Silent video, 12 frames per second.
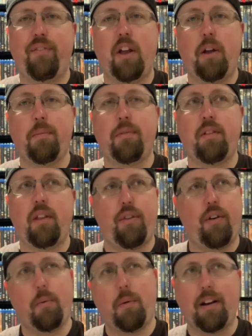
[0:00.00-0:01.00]
films, the
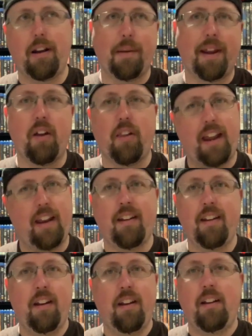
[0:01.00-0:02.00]
third one coming out
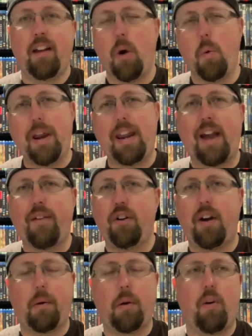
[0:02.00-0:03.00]
a week after I
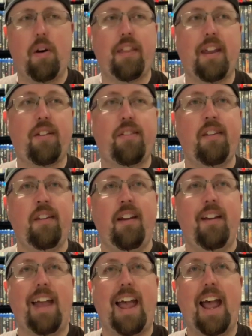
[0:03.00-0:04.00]
record this.
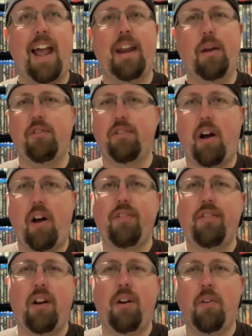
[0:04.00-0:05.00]
And it was
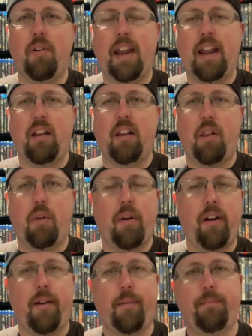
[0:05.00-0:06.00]
also in La
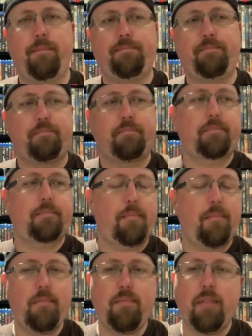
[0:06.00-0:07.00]
Lorna.
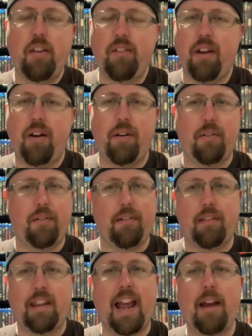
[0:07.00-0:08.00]
So
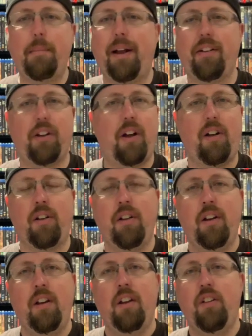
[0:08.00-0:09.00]
the Annabelle doll,
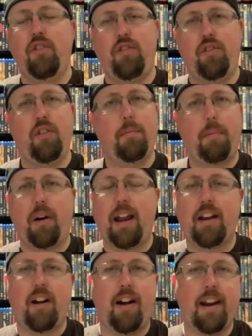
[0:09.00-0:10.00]
super
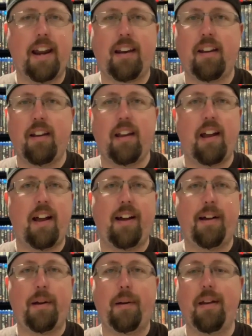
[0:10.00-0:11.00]
iconic,
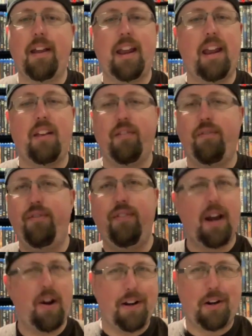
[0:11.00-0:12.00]

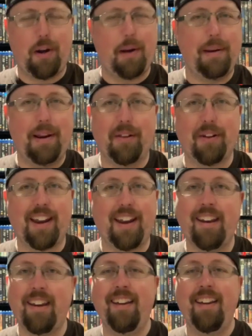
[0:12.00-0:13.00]
very creepy looking.